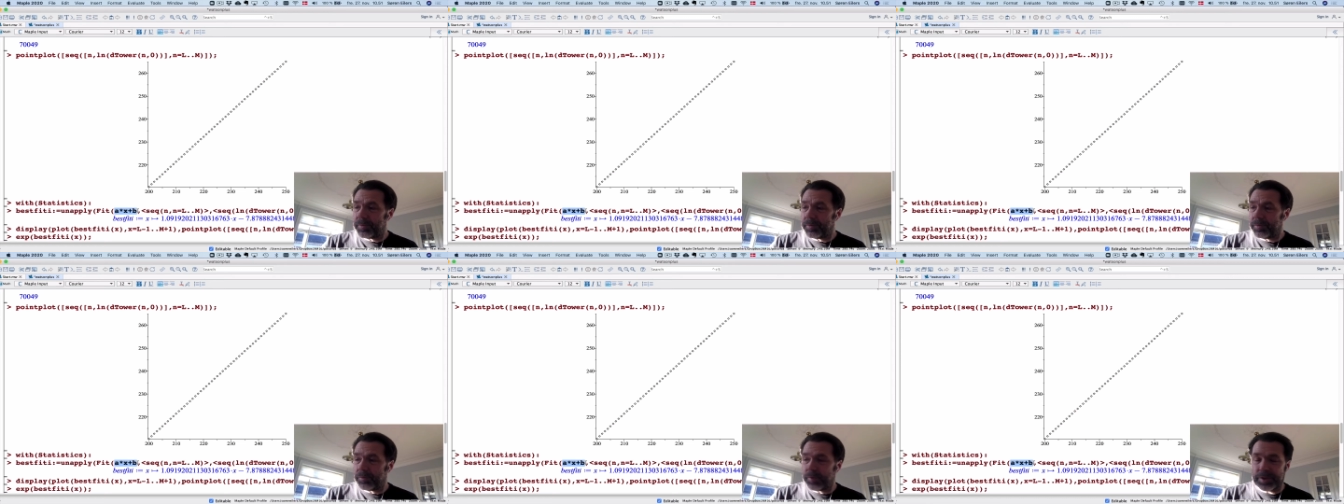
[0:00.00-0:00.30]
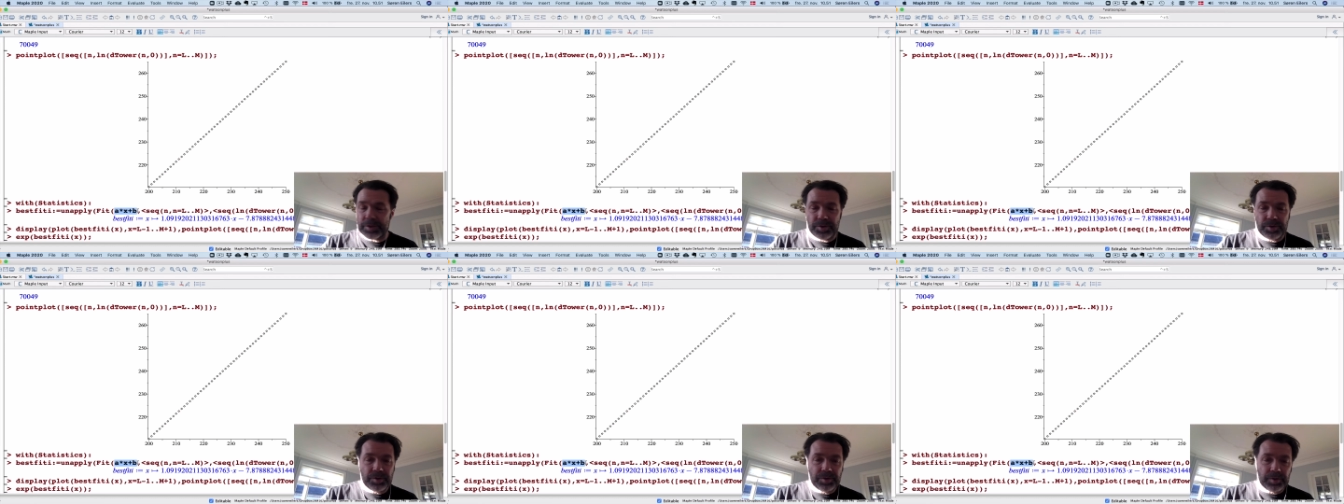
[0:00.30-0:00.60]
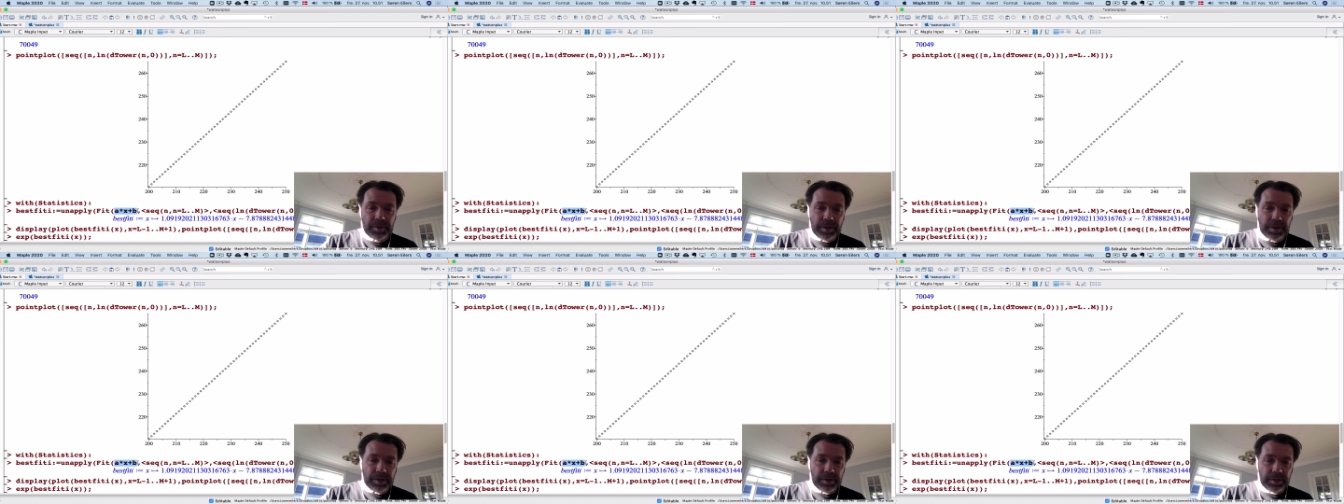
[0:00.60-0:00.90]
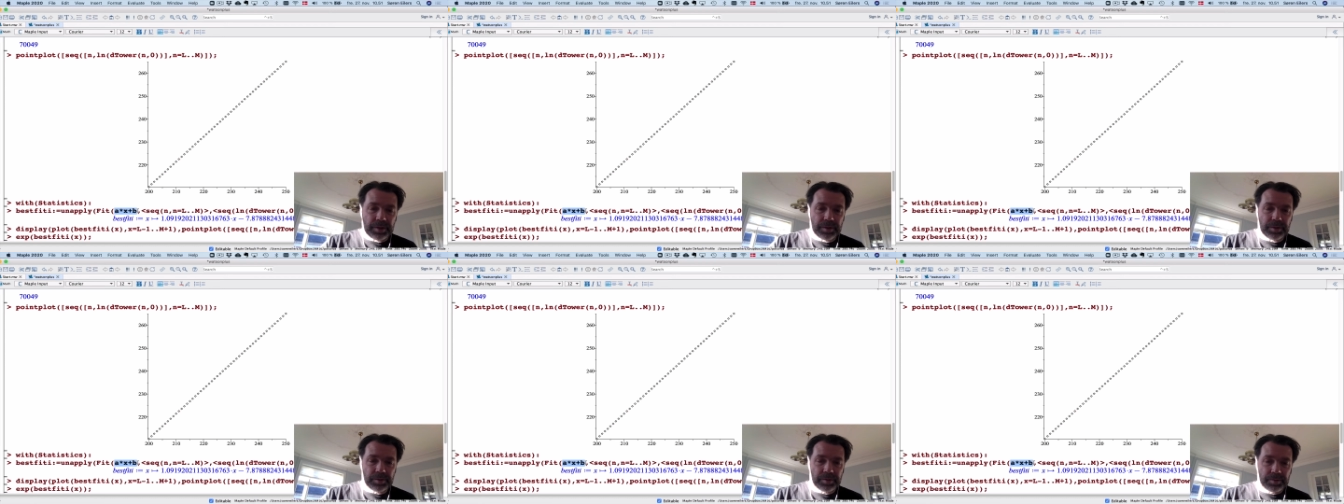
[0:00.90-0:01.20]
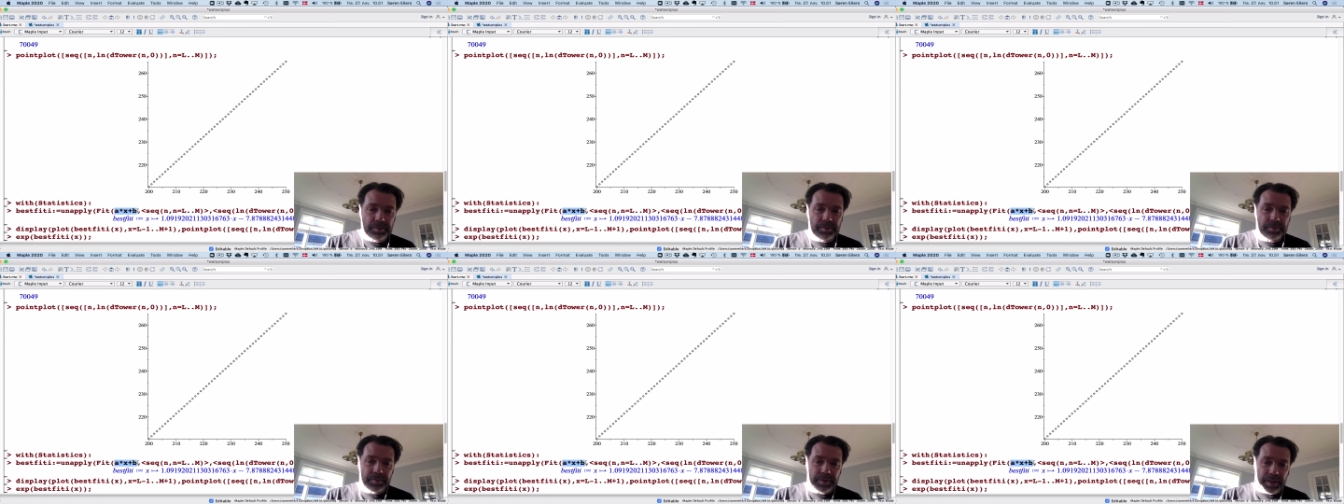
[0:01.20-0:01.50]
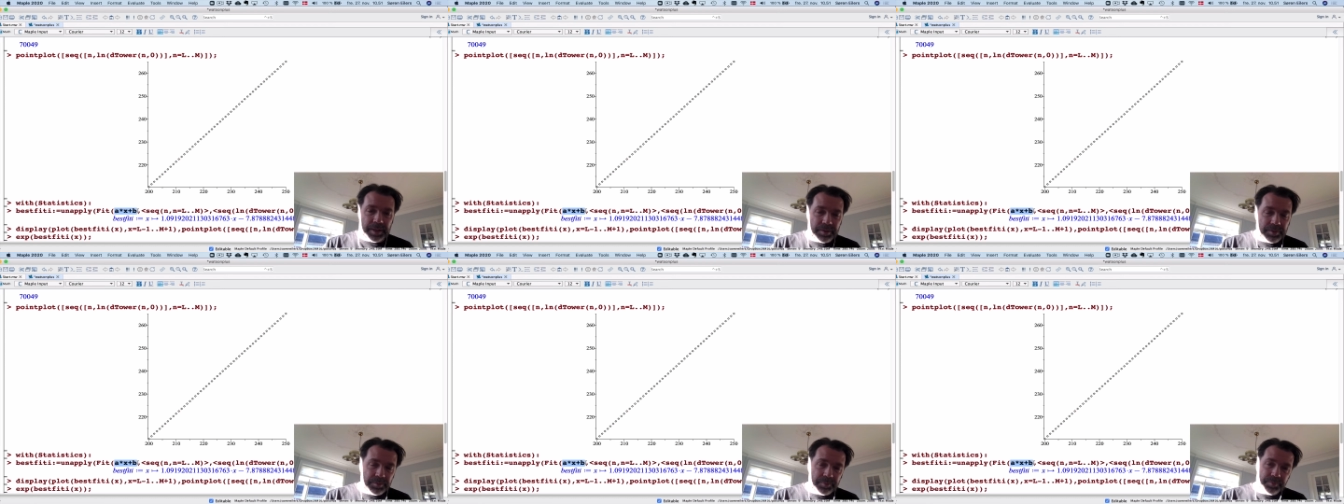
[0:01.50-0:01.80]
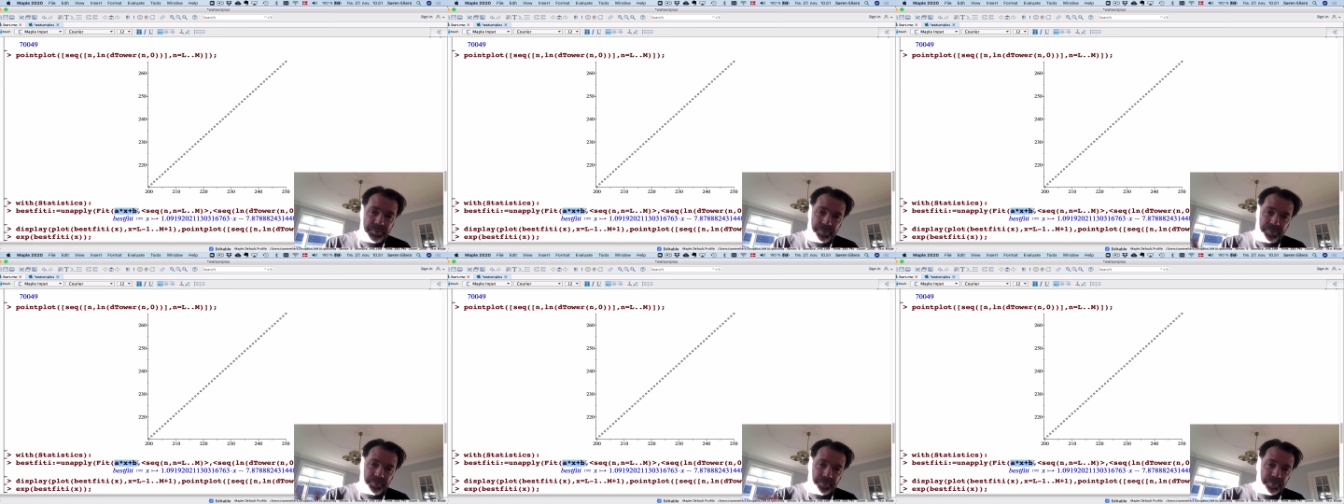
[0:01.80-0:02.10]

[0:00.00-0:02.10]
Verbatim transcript: which uh, then